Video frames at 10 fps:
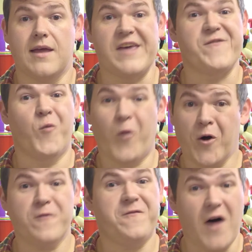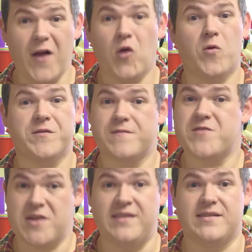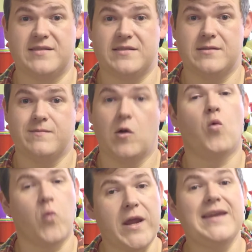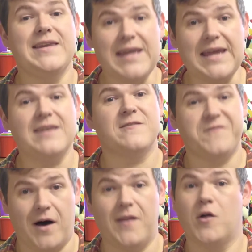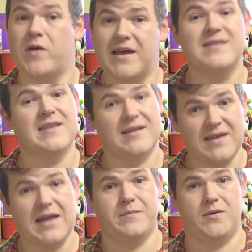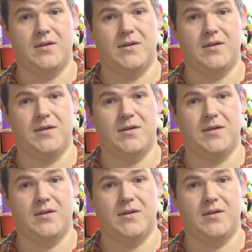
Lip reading: If we're followers of Jesus, we need to follow his example.